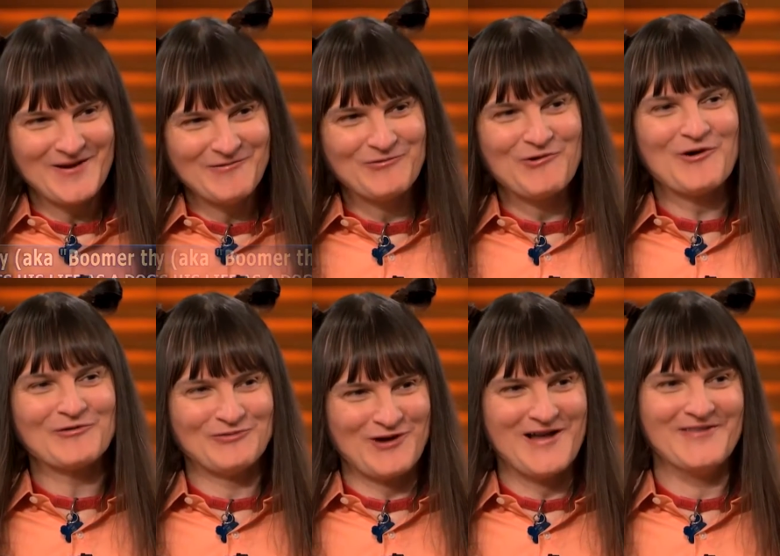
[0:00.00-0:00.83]
for
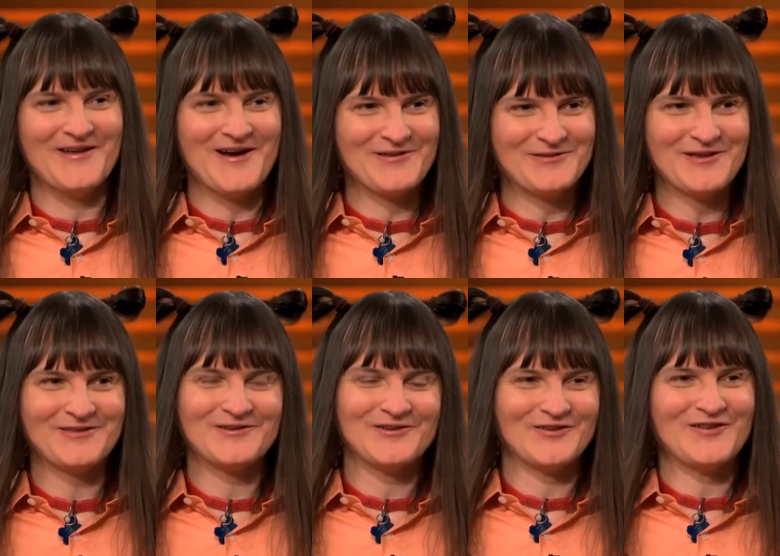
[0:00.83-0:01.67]
fun. I think
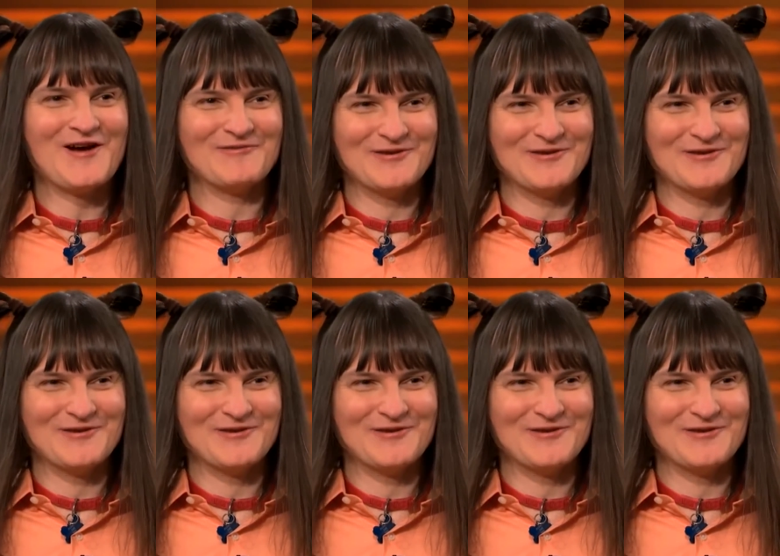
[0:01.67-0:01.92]
they're just having